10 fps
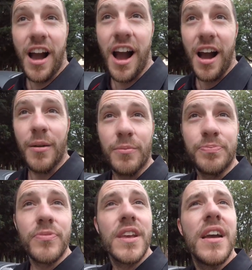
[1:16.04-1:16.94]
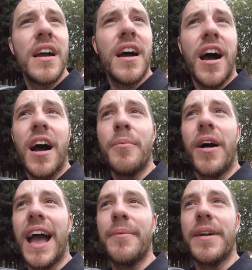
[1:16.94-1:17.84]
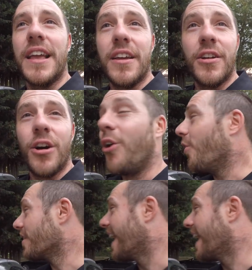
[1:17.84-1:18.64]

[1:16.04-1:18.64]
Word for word: um, uh, Miami, Haunted